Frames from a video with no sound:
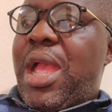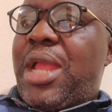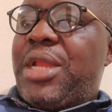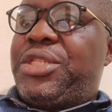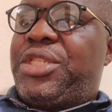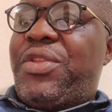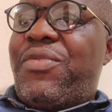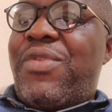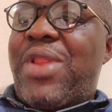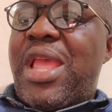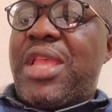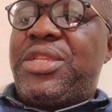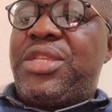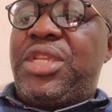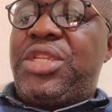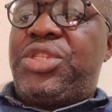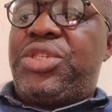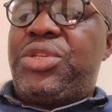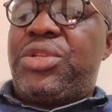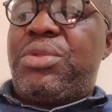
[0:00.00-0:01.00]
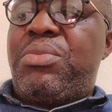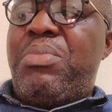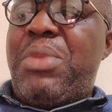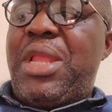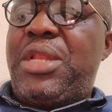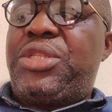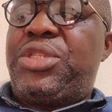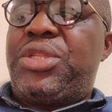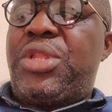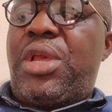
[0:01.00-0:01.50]
and civilization
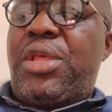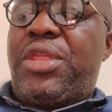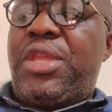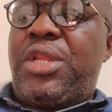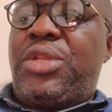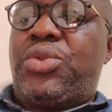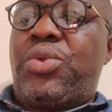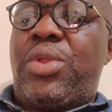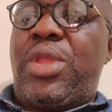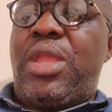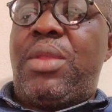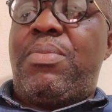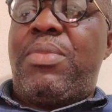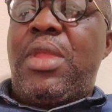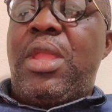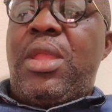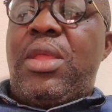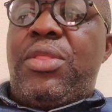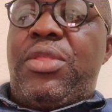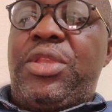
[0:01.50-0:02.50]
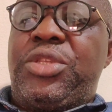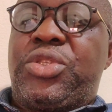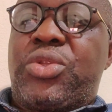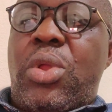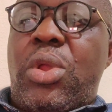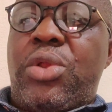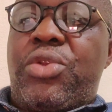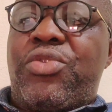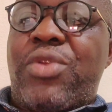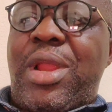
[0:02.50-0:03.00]
means nothing to him. This
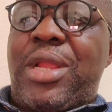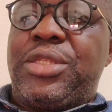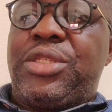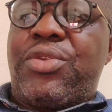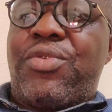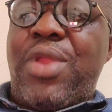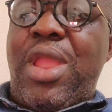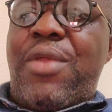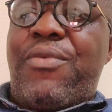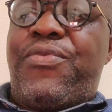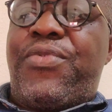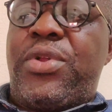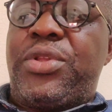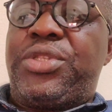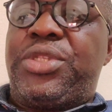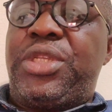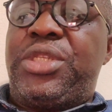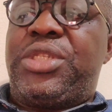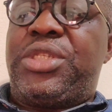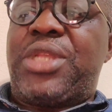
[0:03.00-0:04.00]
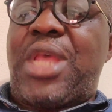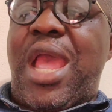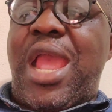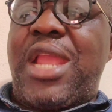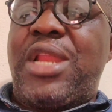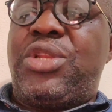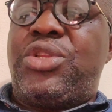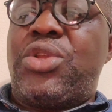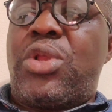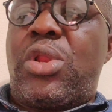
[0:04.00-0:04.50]
contrast reinforces
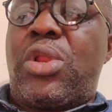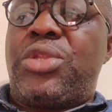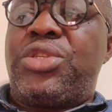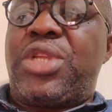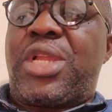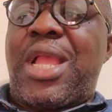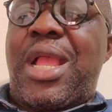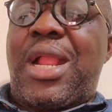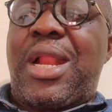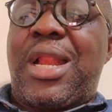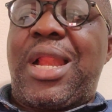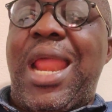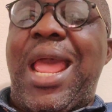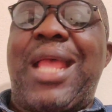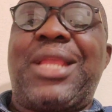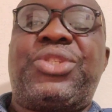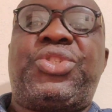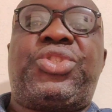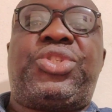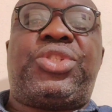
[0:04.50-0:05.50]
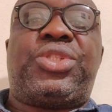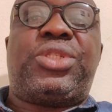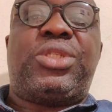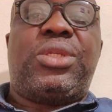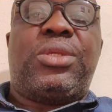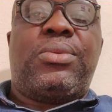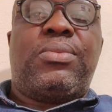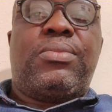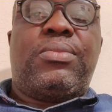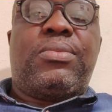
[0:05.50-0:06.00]
ideological
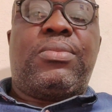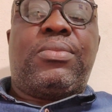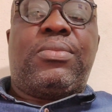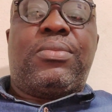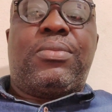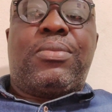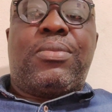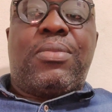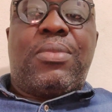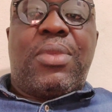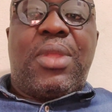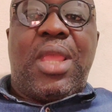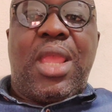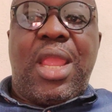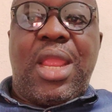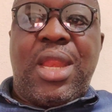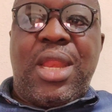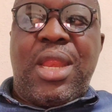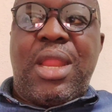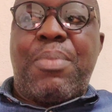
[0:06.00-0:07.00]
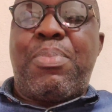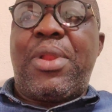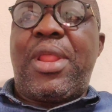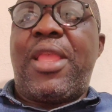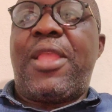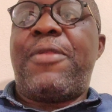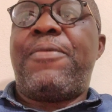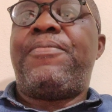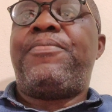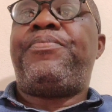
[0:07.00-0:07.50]
clash in the
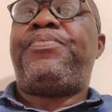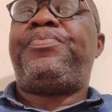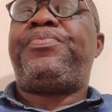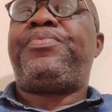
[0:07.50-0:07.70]
play.